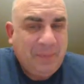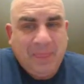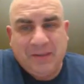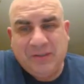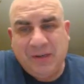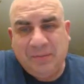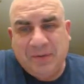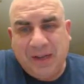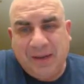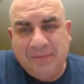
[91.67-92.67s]

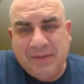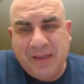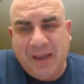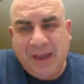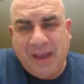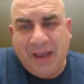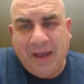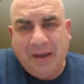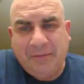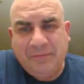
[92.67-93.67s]
Sometimes they
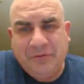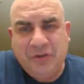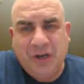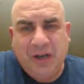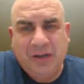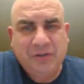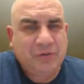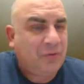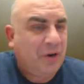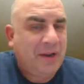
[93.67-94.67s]
have
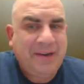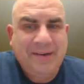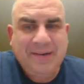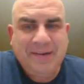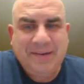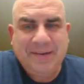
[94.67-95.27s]
just right.